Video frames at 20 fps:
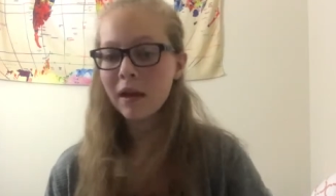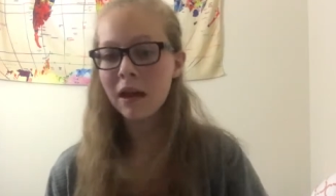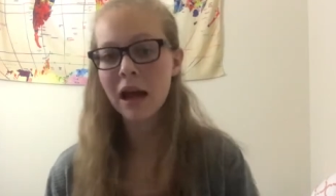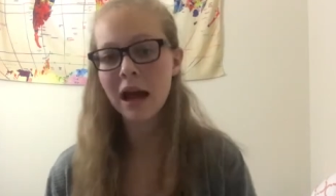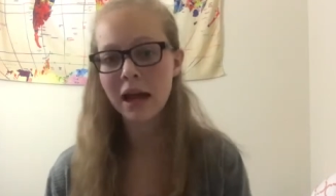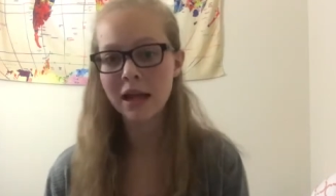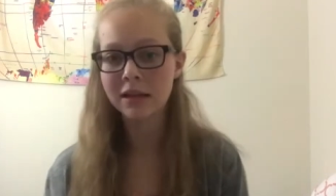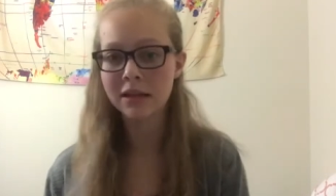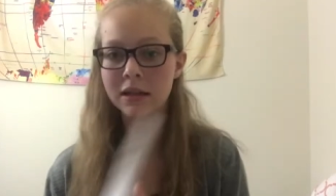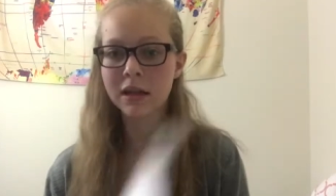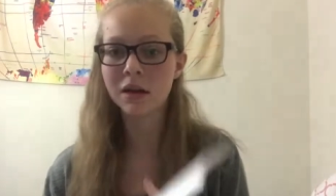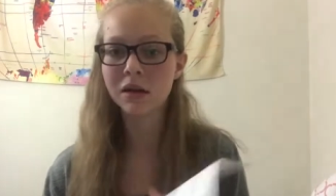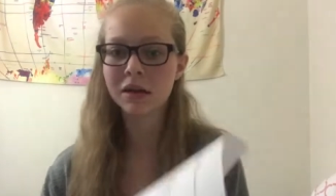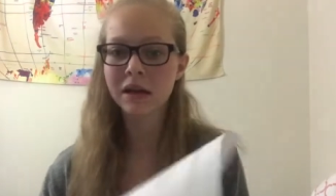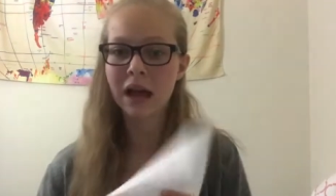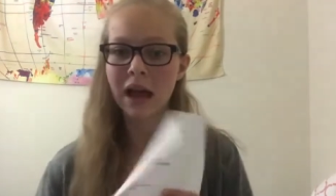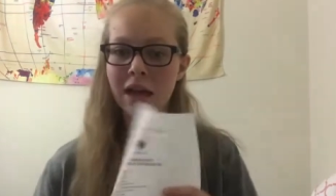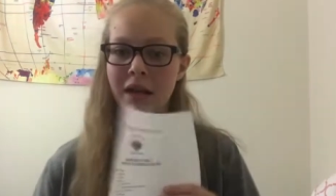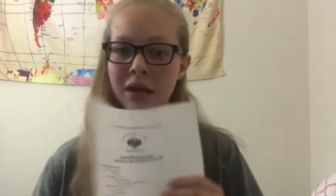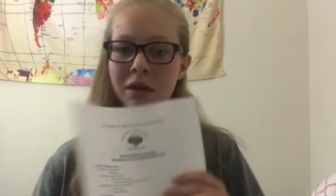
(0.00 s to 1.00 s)
And
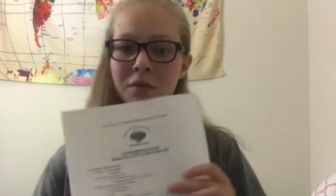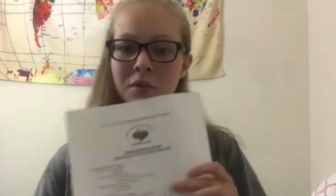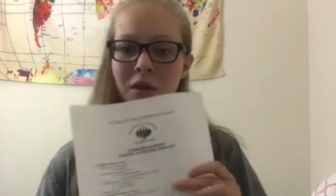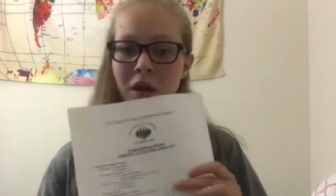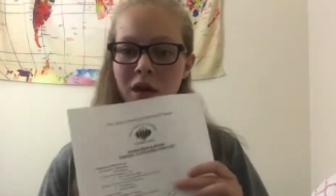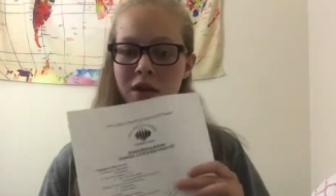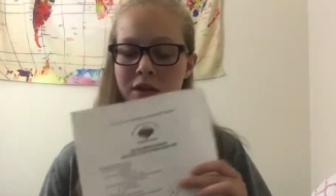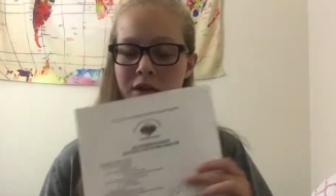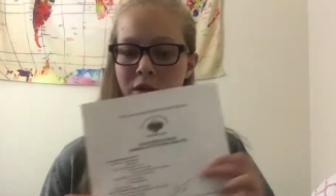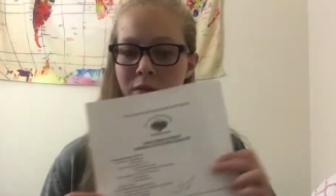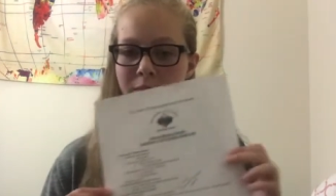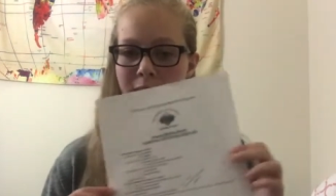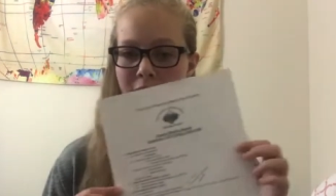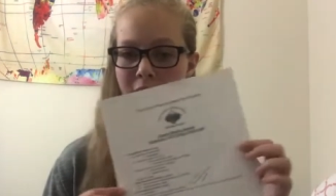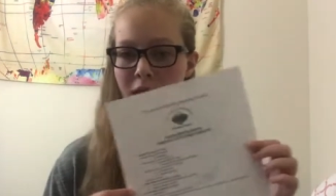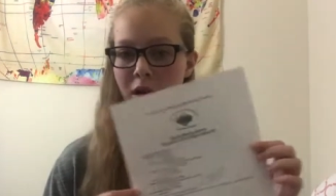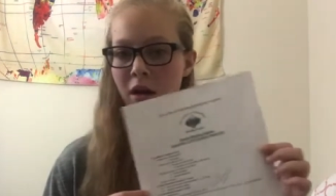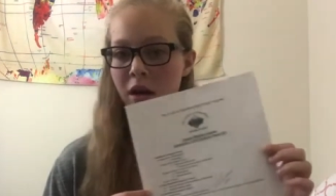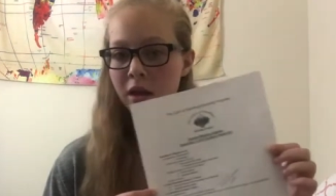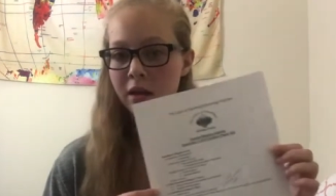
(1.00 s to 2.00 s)
again, it will also
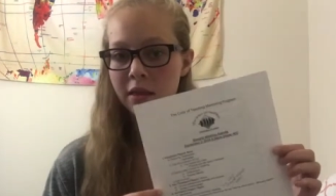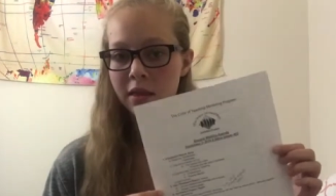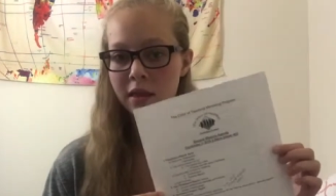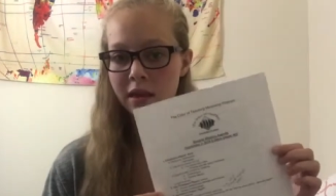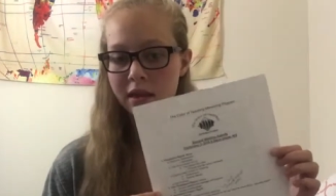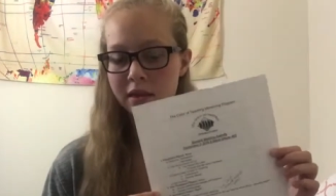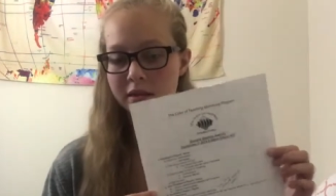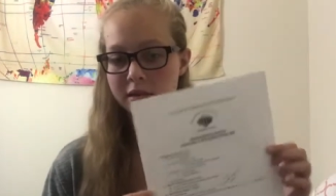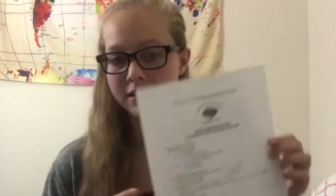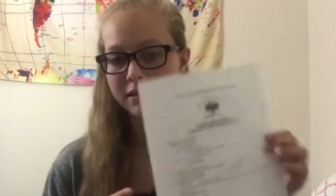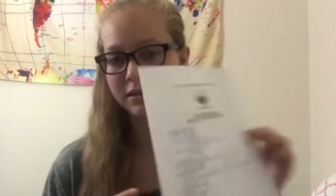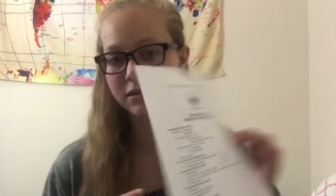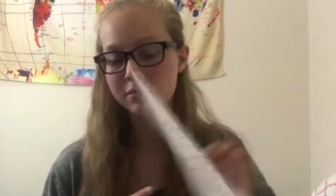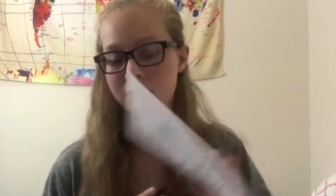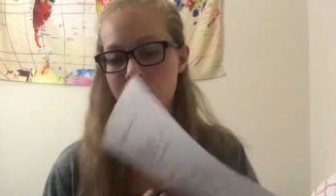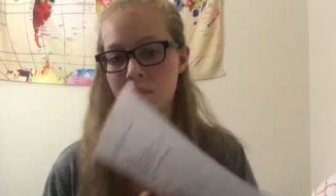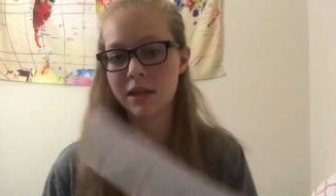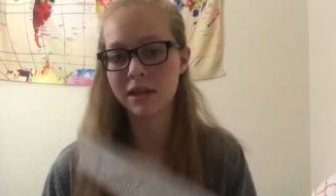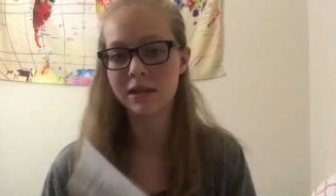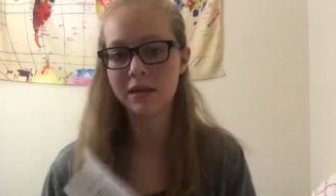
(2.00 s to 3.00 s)
be on this
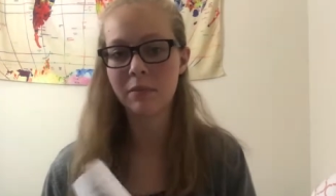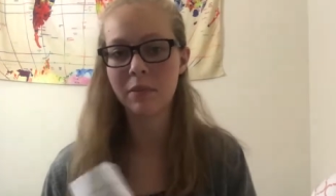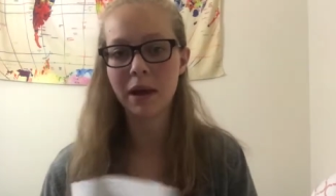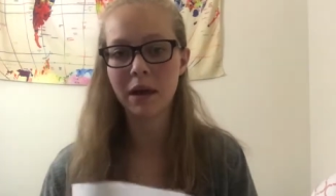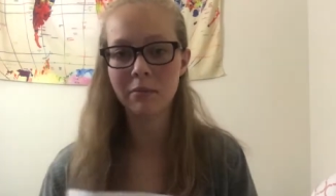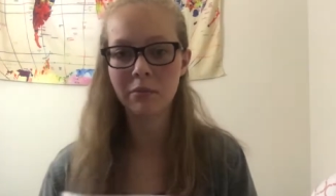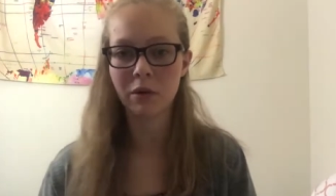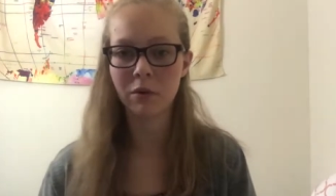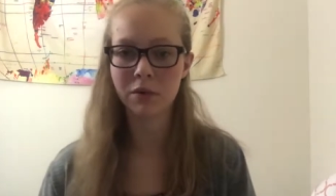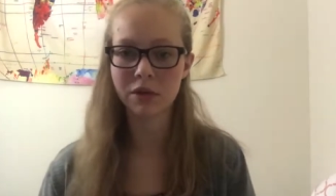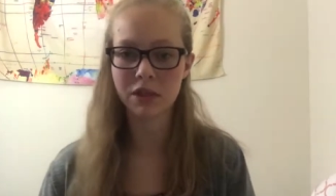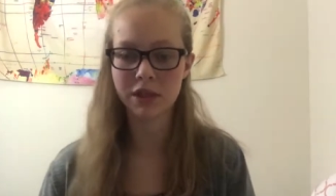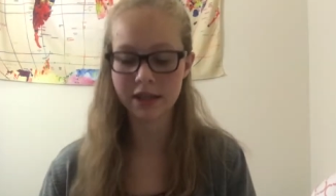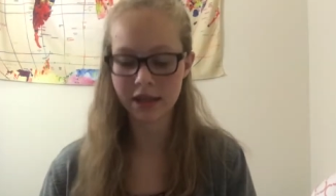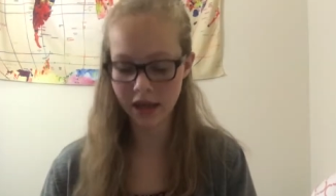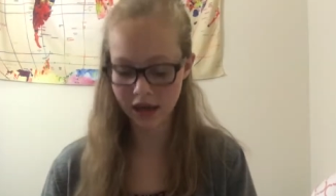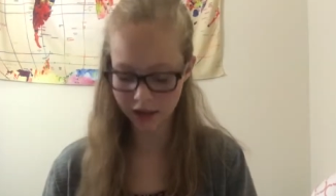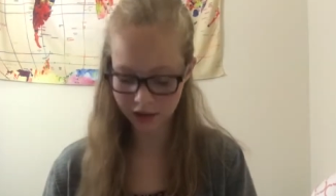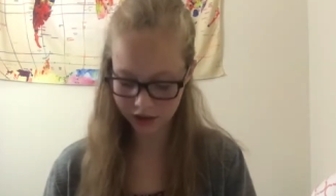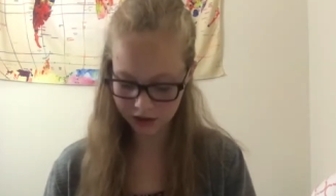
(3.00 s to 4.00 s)
piece of paper which is
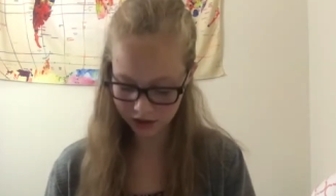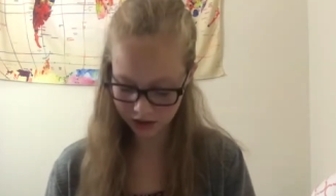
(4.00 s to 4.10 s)
handed